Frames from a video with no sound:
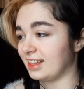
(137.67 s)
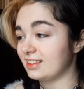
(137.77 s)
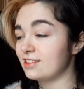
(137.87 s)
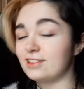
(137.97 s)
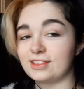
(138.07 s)

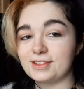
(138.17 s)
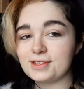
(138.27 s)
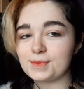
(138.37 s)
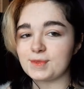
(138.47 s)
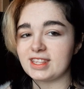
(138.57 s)
That
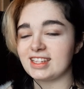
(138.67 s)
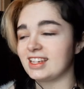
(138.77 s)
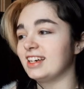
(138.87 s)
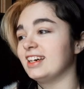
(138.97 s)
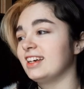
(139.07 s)
colors with
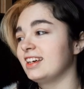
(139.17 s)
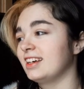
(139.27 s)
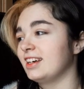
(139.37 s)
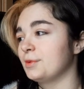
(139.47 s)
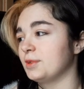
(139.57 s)
the
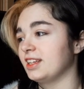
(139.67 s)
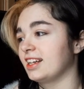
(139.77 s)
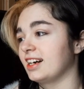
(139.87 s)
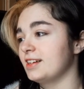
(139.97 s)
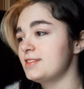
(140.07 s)

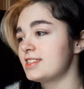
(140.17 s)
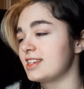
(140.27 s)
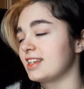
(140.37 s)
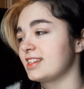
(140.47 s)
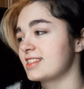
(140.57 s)

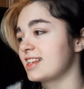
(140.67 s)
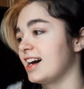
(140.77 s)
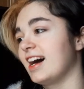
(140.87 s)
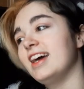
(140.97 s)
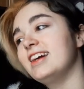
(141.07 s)
clouds and the
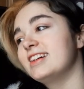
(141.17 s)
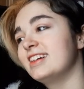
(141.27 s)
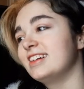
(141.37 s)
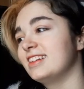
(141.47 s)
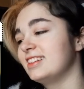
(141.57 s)
sky,
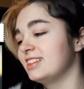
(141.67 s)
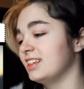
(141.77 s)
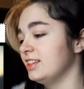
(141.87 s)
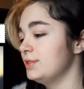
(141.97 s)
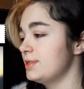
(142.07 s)

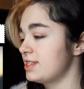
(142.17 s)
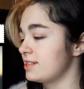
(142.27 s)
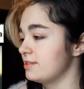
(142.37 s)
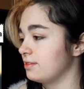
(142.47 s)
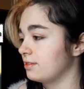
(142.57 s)
it
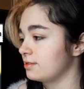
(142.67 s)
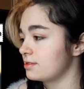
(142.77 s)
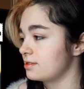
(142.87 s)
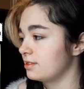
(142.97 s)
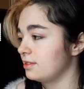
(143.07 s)
does
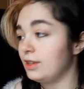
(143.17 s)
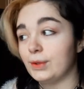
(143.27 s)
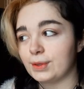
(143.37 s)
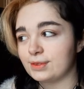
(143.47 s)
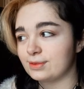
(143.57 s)

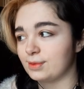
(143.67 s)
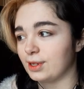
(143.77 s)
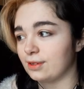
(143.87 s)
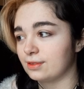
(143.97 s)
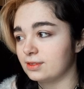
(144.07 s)
look
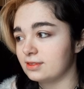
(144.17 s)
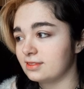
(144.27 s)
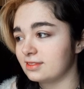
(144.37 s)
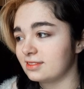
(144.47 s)
beautiful.